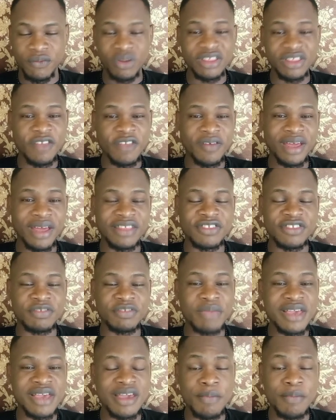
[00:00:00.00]
whatever that is
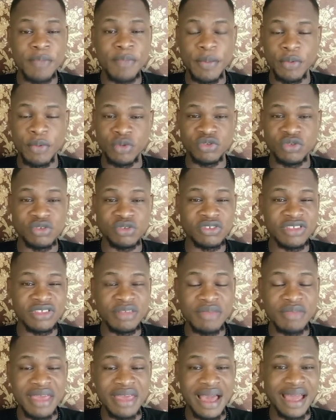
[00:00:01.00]
making people to
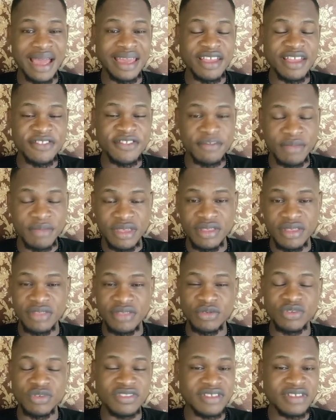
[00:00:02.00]
see me and hate me,
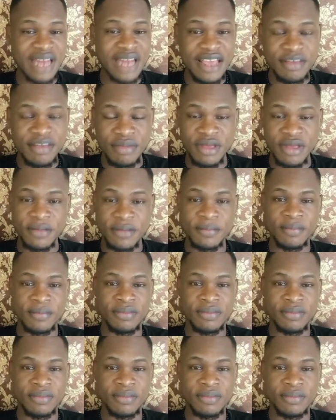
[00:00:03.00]
to dislike me,